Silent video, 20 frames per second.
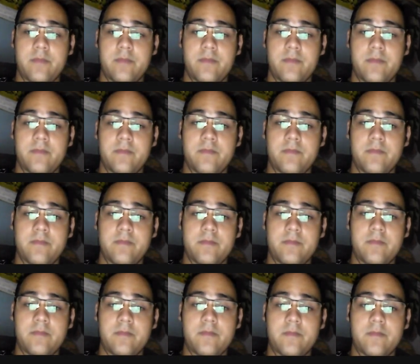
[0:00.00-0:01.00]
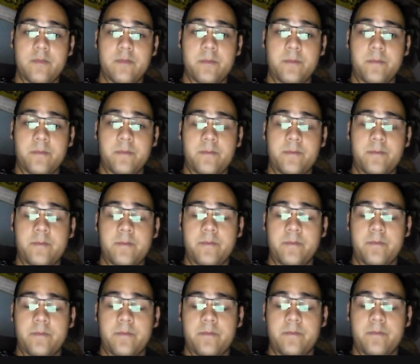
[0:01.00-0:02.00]

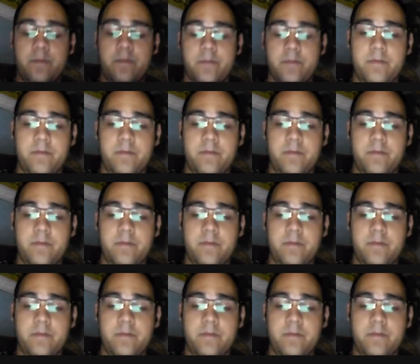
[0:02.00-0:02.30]
The person shown says nothing.